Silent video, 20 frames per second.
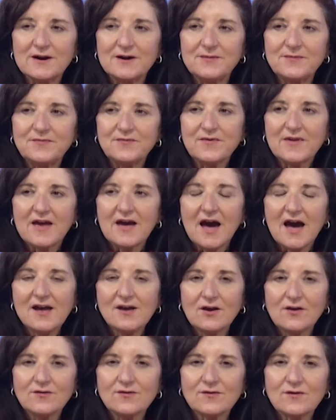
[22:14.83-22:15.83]
um,
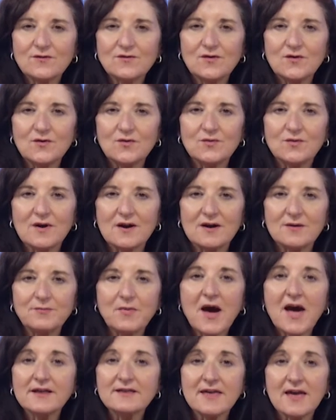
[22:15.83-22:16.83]
i also do a uh,
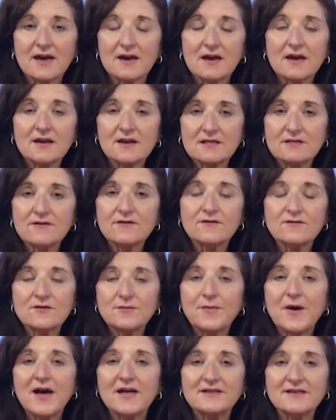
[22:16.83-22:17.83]
podcast i listen
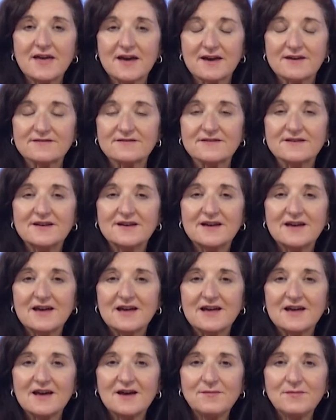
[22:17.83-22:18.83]
to podcasts
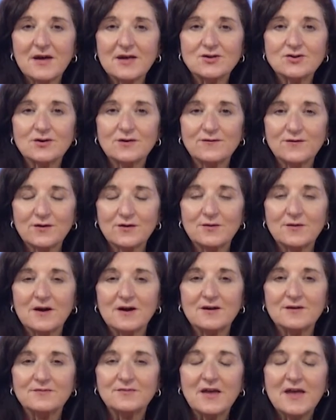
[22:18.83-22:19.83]
yeah. i'm not sure if you're
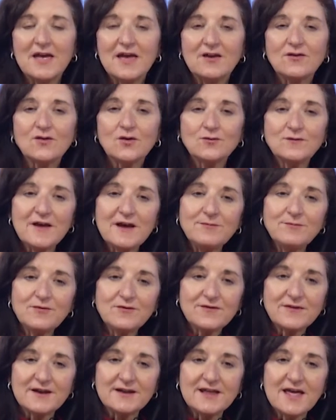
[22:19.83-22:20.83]
uh, so
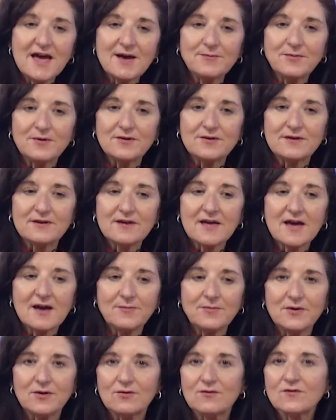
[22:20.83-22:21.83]
10% happy
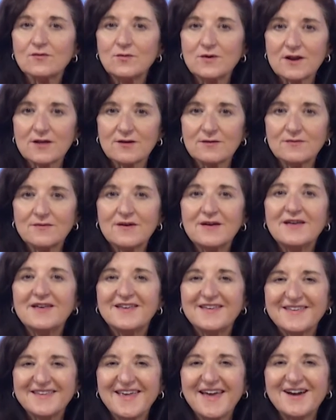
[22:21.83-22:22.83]
happier is oh,
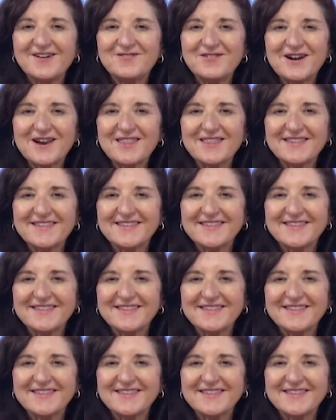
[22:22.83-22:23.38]
yeah, he was one of